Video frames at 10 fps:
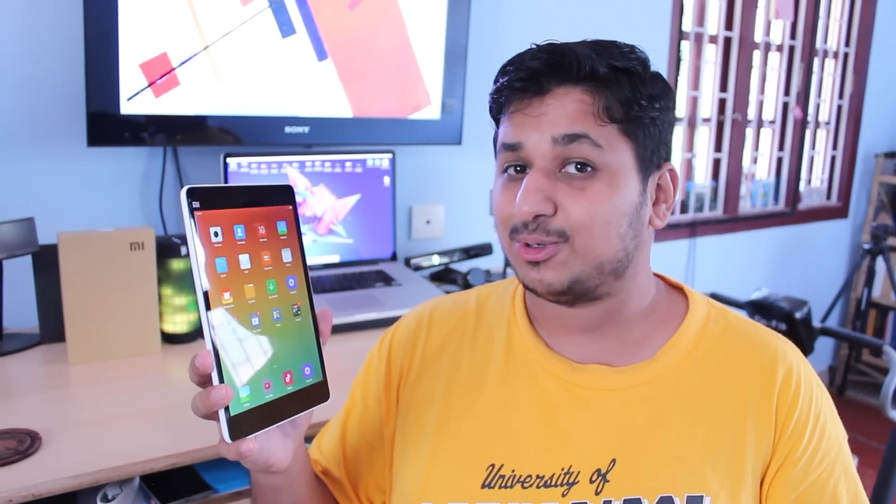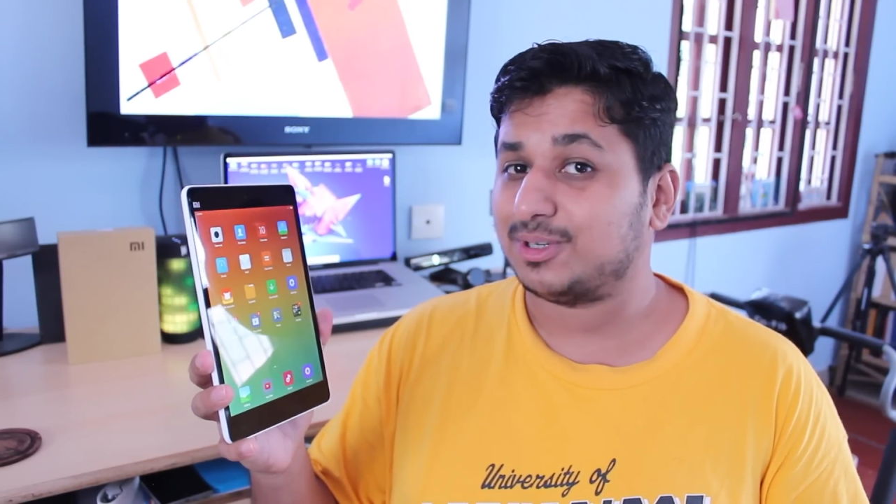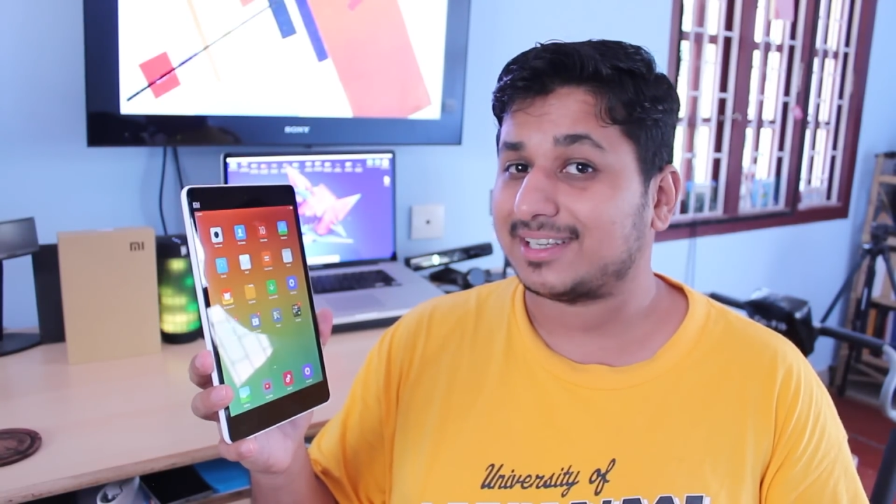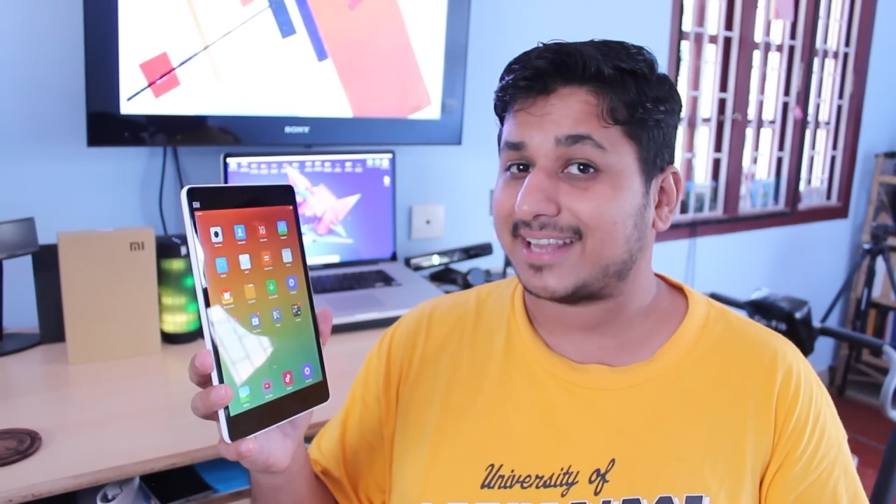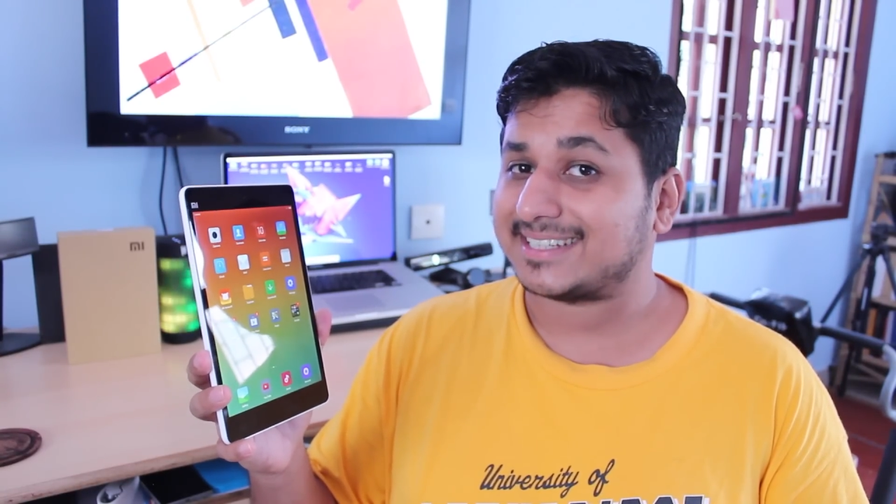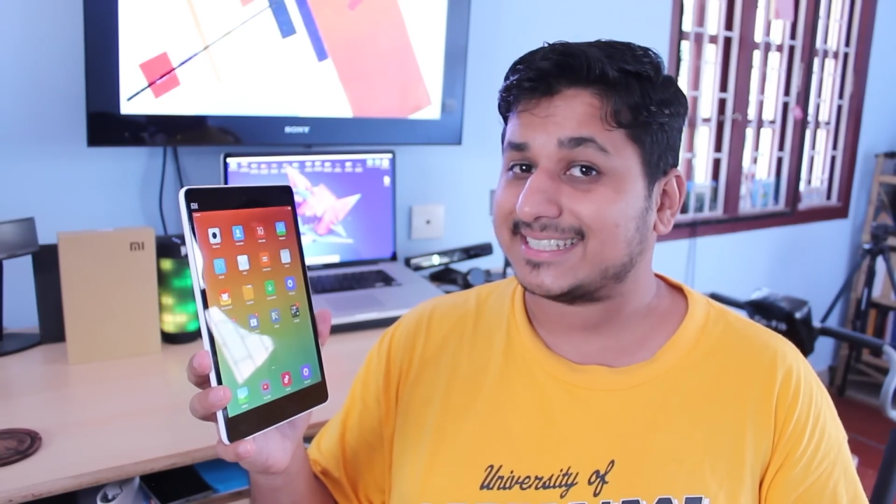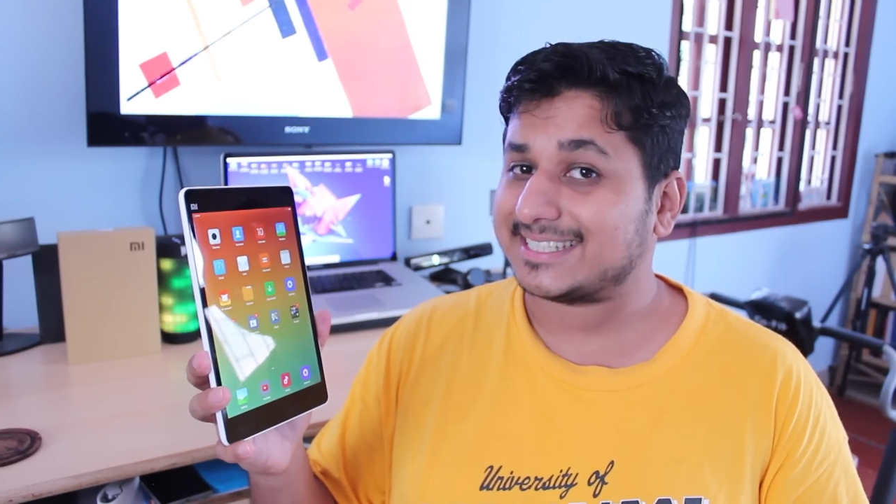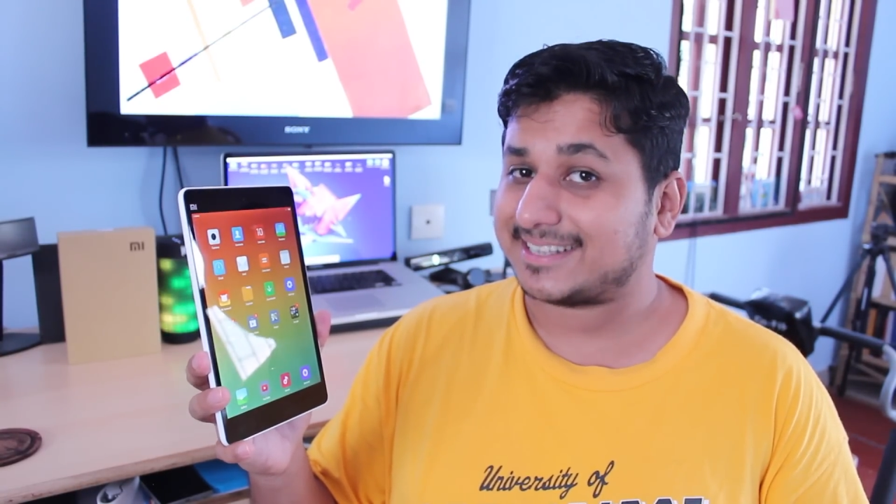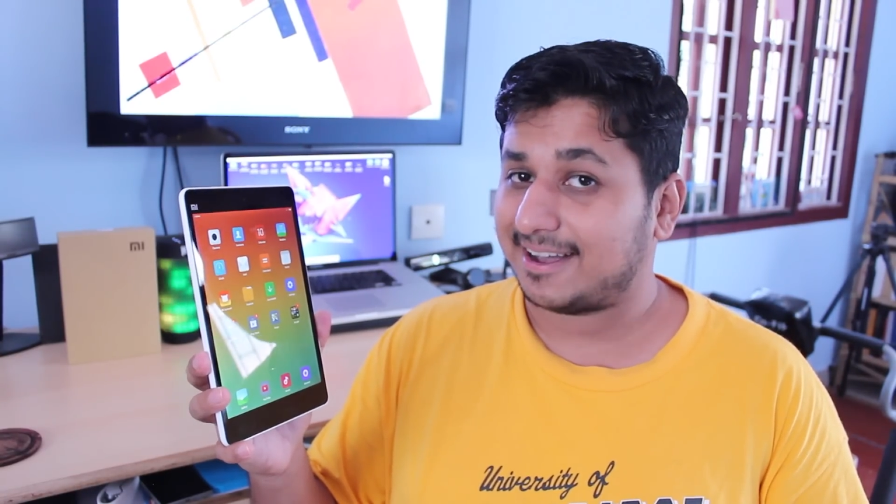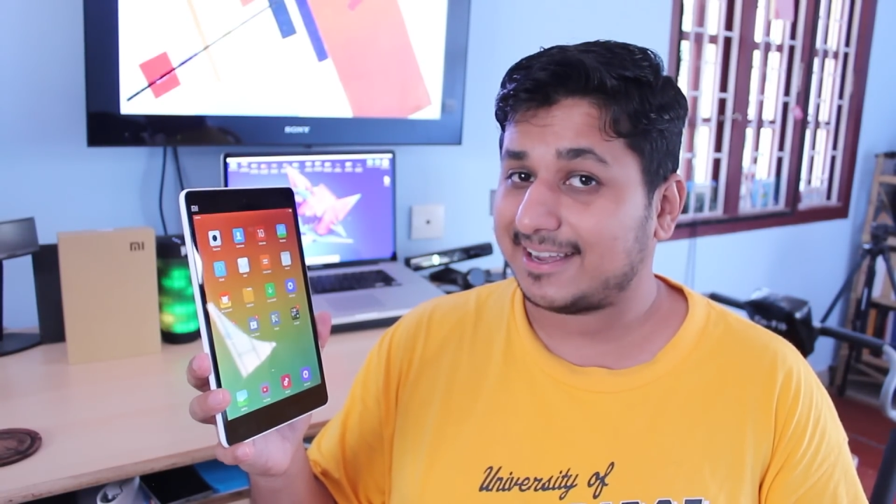Google
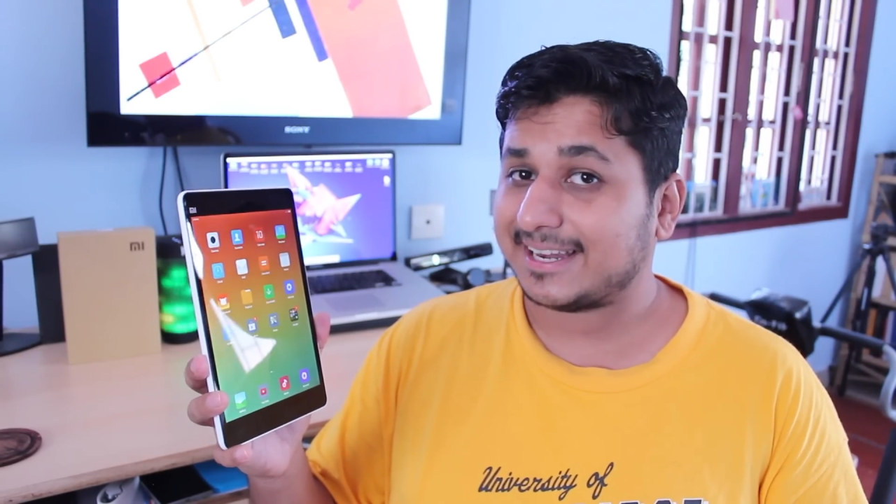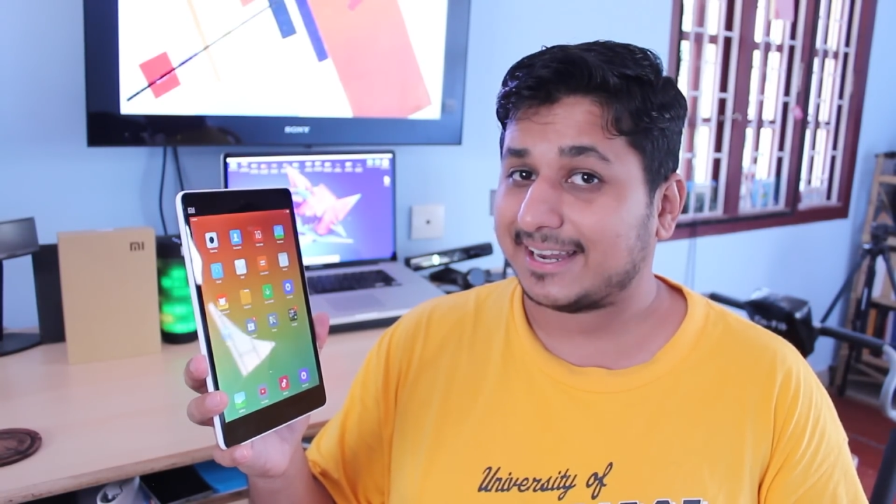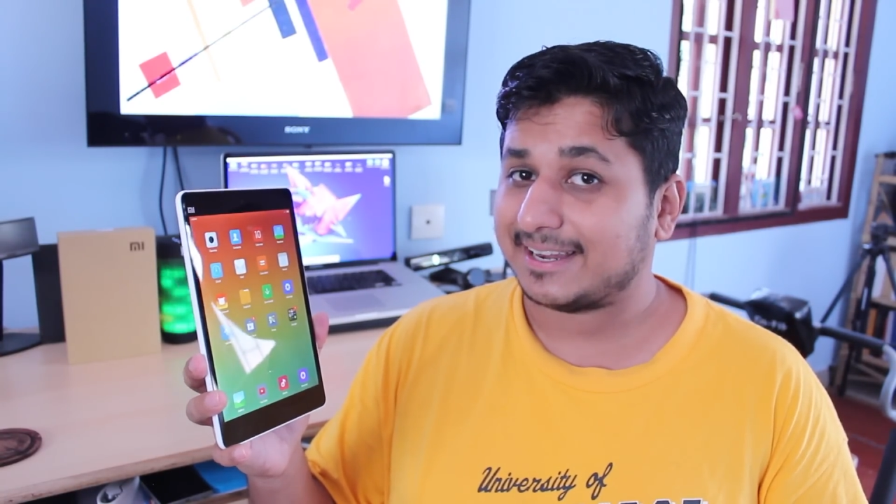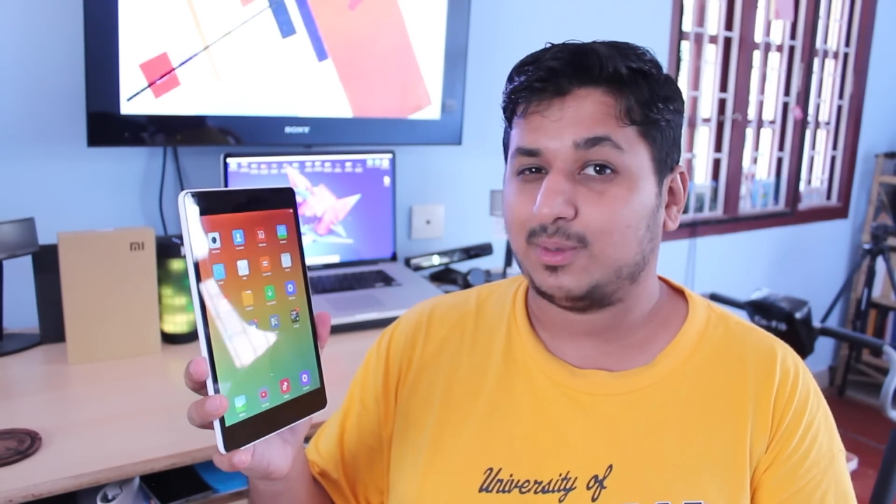Nexus 9,